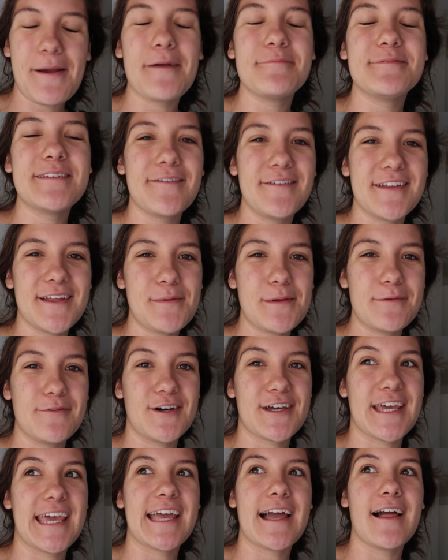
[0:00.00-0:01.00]
I'm definitely going
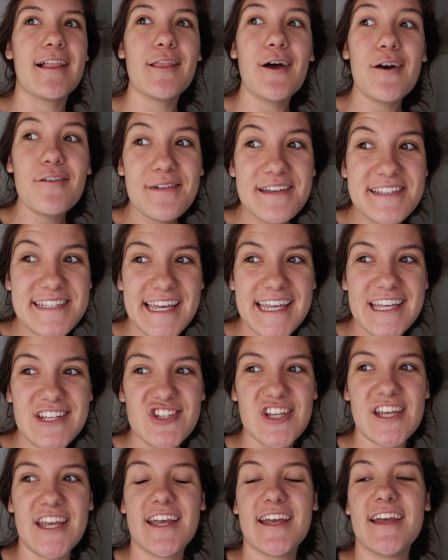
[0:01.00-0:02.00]
to be vlogging a lot of my
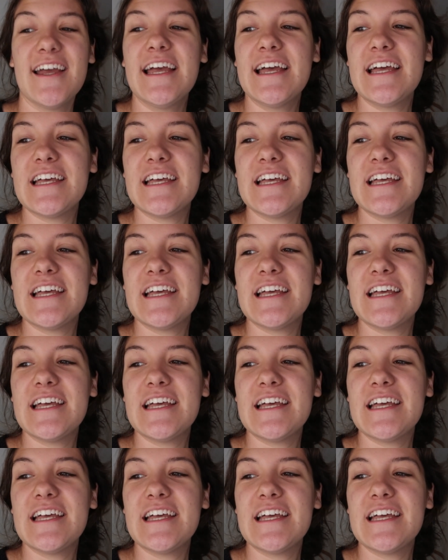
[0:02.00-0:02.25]
second year,